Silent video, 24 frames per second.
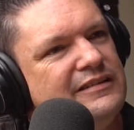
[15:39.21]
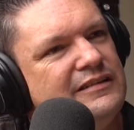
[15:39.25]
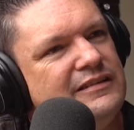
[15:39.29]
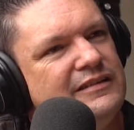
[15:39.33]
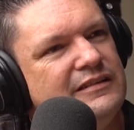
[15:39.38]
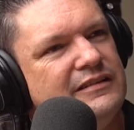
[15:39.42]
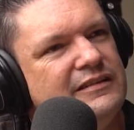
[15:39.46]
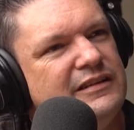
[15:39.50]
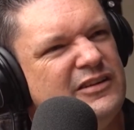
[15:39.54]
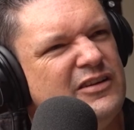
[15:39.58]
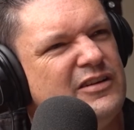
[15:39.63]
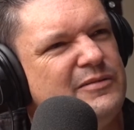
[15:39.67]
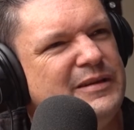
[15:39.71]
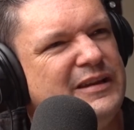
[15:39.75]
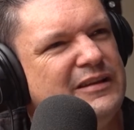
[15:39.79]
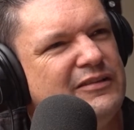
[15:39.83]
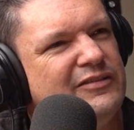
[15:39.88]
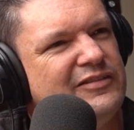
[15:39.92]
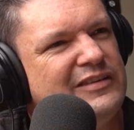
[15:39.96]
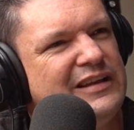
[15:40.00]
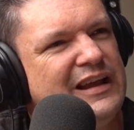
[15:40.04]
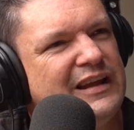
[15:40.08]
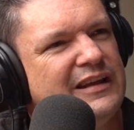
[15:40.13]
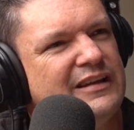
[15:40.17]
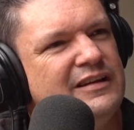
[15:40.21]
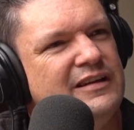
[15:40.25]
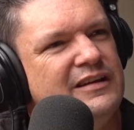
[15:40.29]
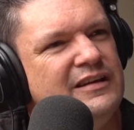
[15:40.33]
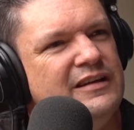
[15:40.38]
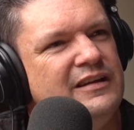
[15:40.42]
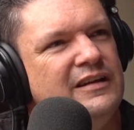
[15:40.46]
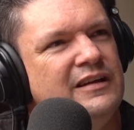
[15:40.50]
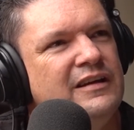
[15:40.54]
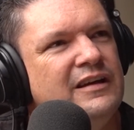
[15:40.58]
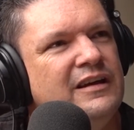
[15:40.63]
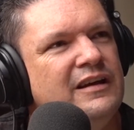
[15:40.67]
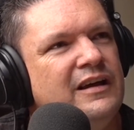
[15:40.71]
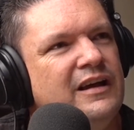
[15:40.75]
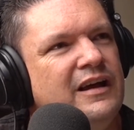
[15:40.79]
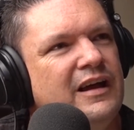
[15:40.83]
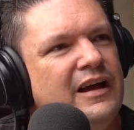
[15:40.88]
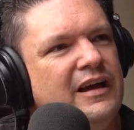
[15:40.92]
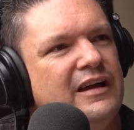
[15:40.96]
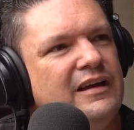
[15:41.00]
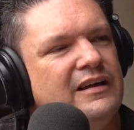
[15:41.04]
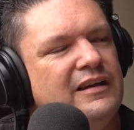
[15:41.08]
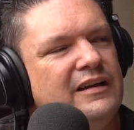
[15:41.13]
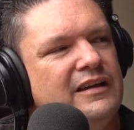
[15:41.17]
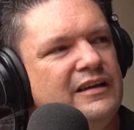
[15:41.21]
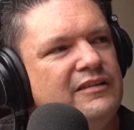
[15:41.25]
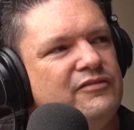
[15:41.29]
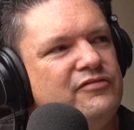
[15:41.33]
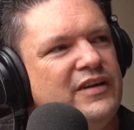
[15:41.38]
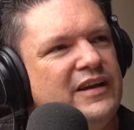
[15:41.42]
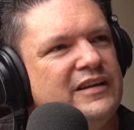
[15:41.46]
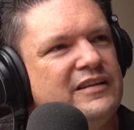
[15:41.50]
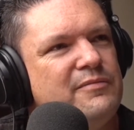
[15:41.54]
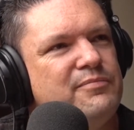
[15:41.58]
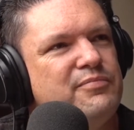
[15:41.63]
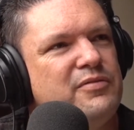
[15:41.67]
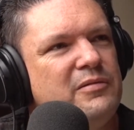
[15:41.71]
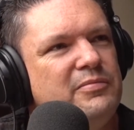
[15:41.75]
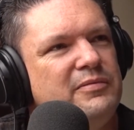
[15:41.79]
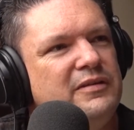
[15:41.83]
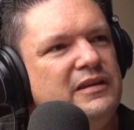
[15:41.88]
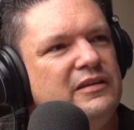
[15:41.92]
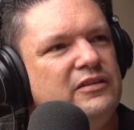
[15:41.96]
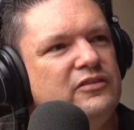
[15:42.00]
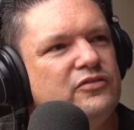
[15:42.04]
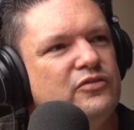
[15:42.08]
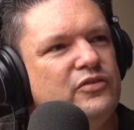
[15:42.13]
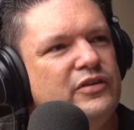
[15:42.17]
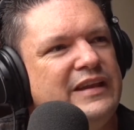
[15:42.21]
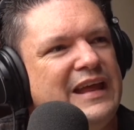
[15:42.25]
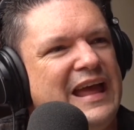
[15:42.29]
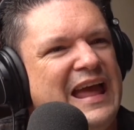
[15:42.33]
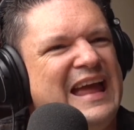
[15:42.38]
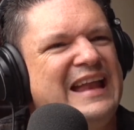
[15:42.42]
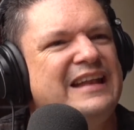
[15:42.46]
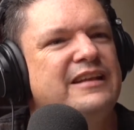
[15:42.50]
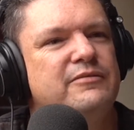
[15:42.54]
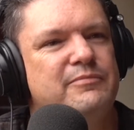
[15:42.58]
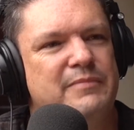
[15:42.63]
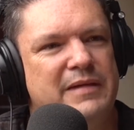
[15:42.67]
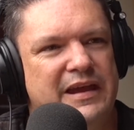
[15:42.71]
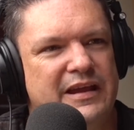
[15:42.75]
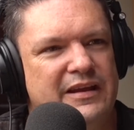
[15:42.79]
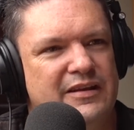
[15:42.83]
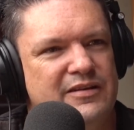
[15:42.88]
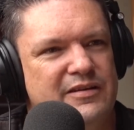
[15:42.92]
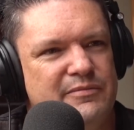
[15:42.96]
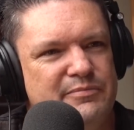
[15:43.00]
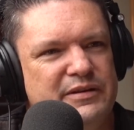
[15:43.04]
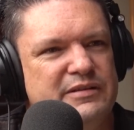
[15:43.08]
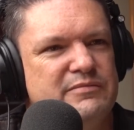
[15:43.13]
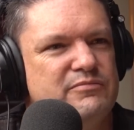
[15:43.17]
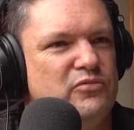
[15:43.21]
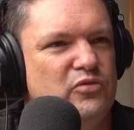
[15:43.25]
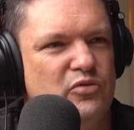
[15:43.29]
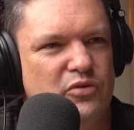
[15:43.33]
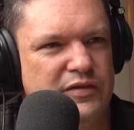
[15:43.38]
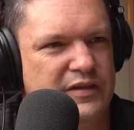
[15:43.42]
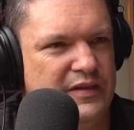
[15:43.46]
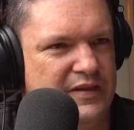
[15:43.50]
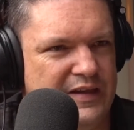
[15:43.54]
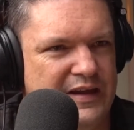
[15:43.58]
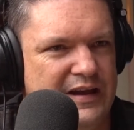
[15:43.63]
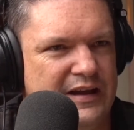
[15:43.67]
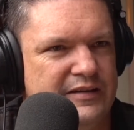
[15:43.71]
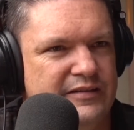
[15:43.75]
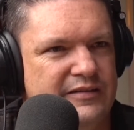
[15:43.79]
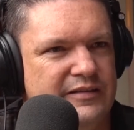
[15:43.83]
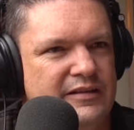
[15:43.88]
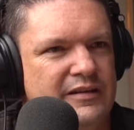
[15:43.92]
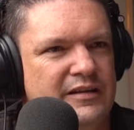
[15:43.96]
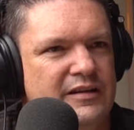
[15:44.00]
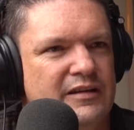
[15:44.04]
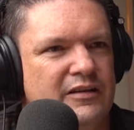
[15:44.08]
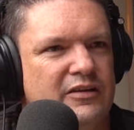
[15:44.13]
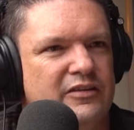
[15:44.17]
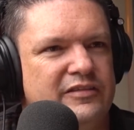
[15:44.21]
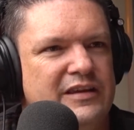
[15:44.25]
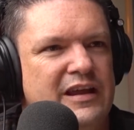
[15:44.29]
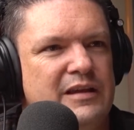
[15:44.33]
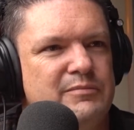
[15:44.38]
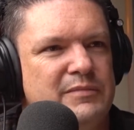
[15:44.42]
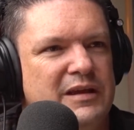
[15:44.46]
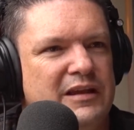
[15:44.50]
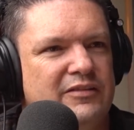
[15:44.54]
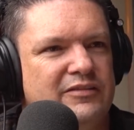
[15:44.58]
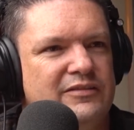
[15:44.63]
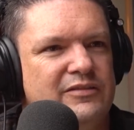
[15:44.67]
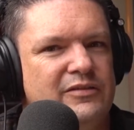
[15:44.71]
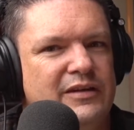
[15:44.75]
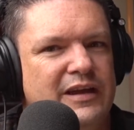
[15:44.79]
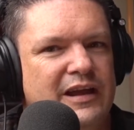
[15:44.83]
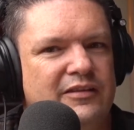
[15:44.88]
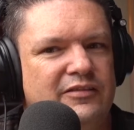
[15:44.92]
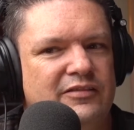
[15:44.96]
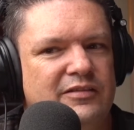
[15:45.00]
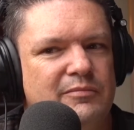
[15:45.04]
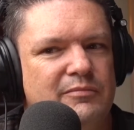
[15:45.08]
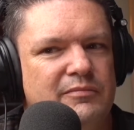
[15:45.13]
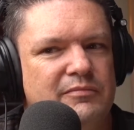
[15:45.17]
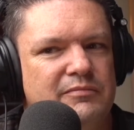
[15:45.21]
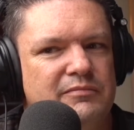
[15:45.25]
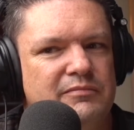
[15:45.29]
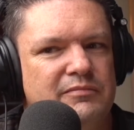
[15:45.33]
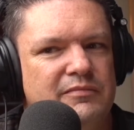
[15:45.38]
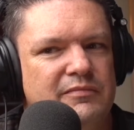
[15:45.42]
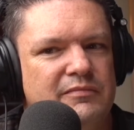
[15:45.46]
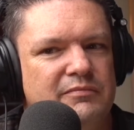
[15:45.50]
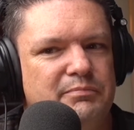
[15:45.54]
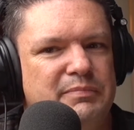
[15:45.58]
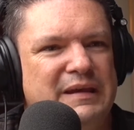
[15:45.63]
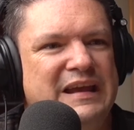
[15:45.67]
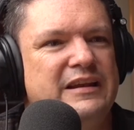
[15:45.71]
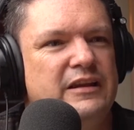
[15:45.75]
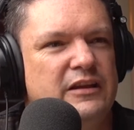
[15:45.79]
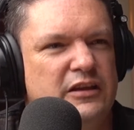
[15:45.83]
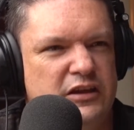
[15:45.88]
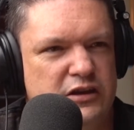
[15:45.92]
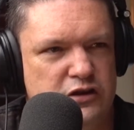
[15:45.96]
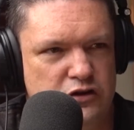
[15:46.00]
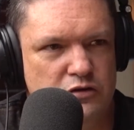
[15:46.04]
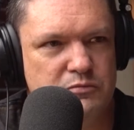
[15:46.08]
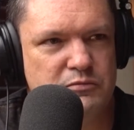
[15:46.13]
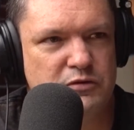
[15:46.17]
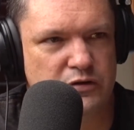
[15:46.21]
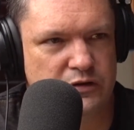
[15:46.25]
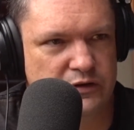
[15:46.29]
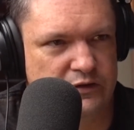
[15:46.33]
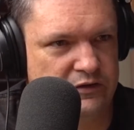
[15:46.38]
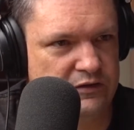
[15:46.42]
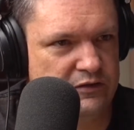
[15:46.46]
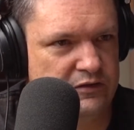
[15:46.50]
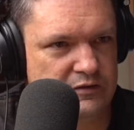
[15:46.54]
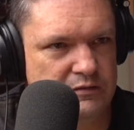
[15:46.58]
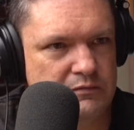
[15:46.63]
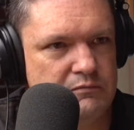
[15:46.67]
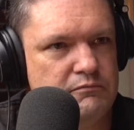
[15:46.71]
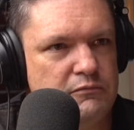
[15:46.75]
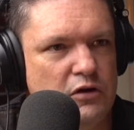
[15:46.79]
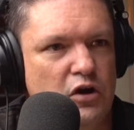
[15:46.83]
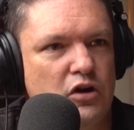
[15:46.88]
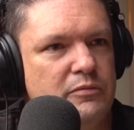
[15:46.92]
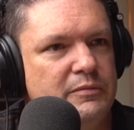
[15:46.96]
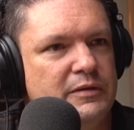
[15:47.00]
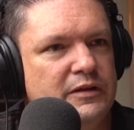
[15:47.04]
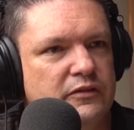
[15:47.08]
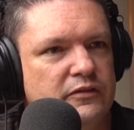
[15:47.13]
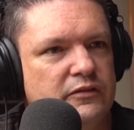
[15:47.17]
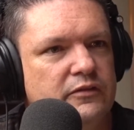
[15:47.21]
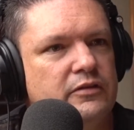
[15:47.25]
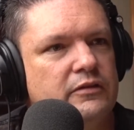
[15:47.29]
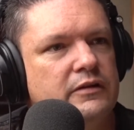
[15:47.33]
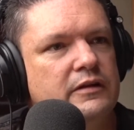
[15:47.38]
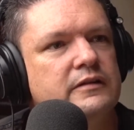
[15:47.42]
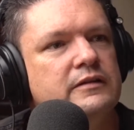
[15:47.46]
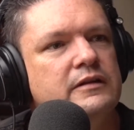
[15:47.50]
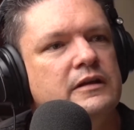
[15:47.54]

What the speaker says: You know what I mean? It was like, in fact, I probably enjoyed Ant-Man a bit more than that, because Ant-Man still had some better humorous moments to it.